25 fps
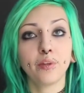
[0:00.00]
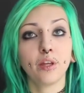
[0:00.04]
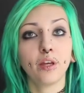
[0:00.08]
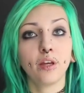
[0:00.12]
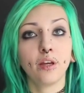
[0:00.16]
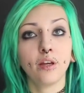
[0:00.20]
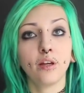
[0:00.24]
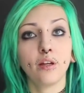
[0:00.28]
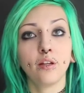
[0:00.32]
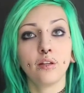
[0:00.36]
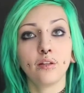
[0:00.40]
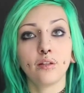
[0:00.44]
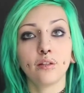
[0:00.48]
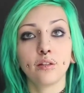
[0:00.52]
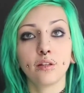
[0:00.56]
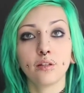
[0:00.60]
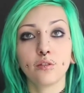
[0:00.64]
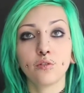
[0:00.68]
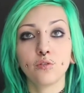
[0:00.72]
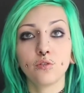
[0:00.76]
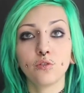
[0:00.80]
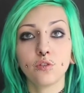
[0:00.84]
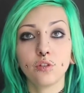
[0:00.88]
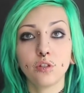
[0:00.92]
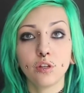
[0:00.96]
and
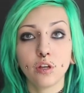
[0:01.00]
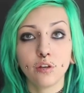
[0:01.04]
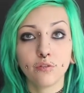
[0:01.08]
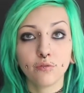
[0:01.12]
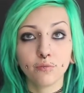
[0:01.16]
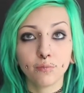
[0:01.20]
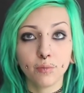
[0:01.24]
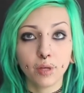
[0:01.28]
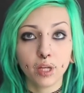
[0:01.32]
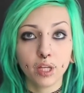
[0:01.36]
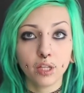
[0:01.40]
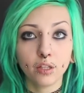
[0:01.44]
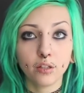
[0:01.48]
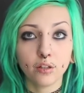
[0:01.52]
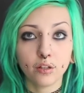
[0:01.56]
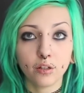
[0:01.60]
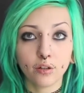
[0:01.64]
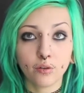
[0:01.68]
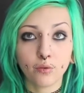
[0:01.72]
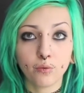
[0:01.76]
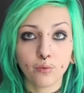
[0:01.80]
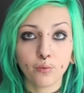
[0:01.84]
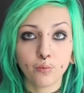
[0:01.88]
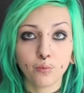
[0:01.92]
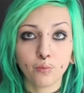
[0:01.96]
as you see I've made
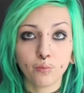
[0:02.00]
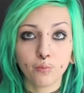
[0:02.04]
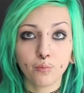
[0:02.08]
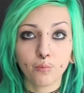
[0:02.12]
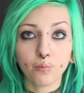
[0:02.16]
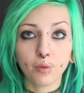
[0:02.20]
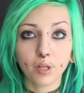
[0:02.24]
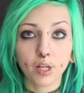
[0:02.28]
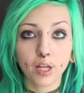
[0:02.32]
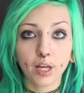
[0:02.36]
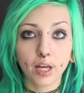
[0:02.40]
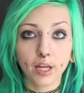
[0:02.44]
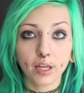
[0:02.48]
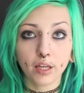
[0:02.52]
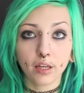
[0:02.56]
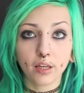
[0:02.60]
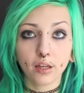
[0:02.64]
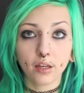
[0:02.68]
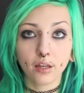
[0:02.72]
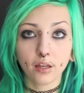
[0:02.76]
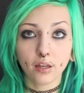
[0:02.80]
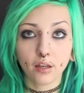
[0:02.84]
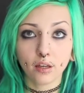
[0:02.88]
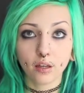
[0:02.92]
a black